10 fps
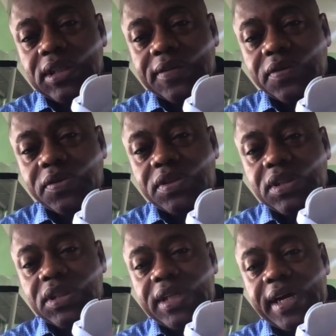If you
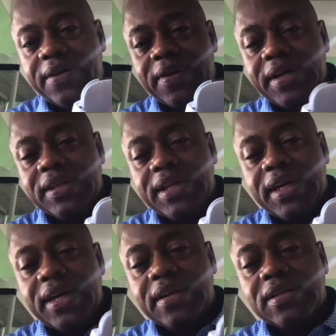see that right
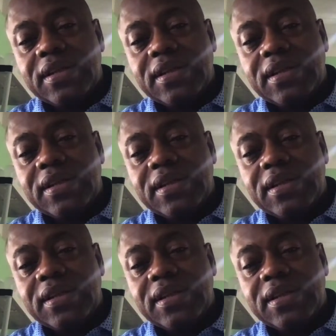there, it's